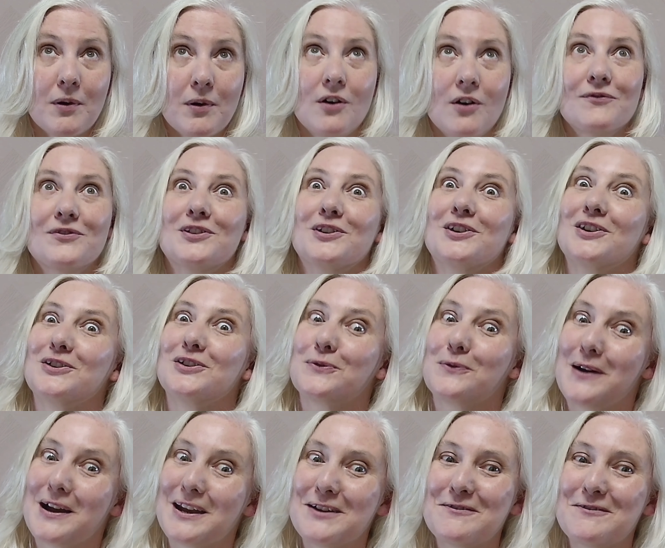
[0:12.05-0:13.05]
of the
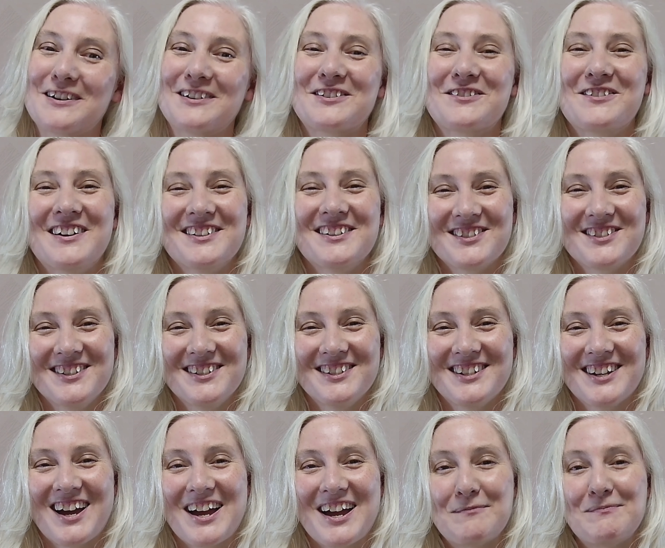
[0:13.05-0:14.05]
21 question
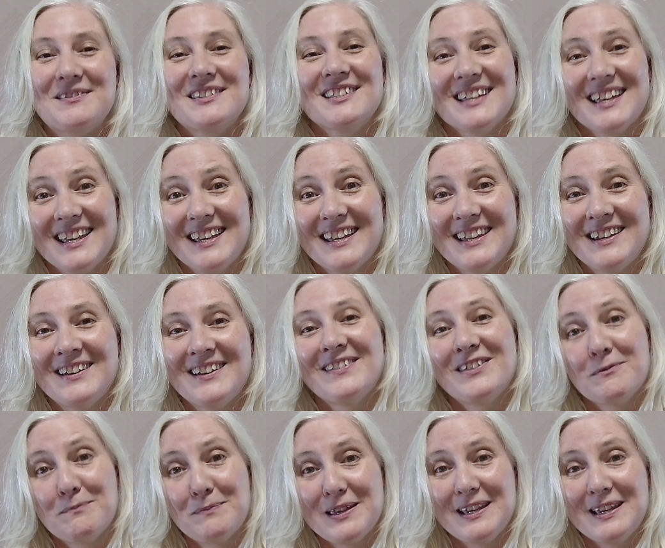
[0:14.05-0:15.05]
types in
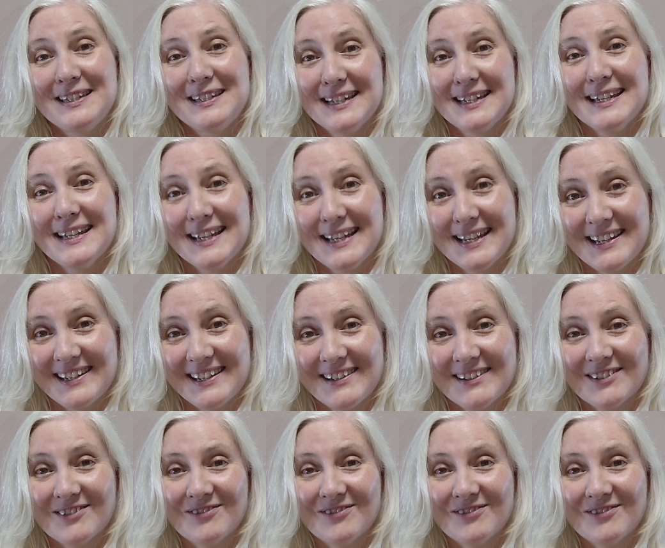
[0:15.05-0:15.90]
the PTE.